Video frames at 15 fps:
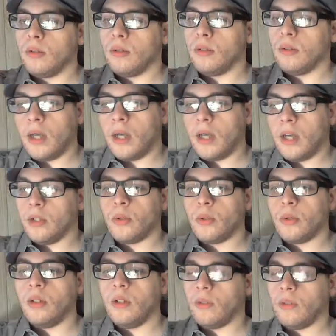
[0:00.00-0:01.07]
under control
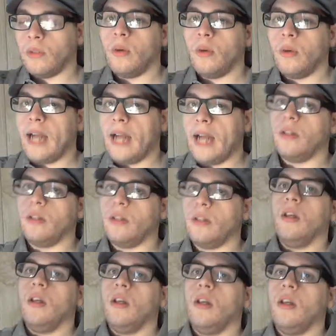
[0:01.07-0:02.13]
of her own actions.
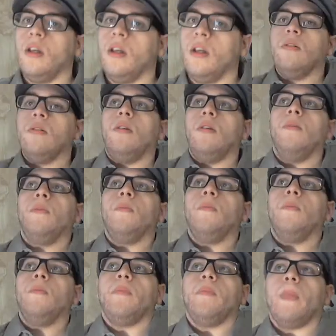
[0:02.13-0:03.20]
So
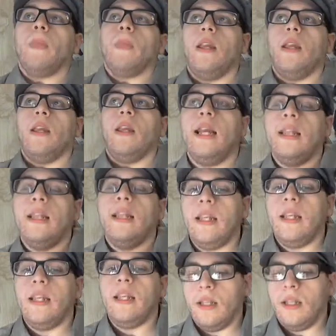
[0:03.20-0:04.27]
I
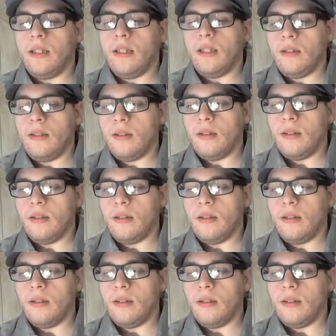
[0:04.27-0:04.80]
think it's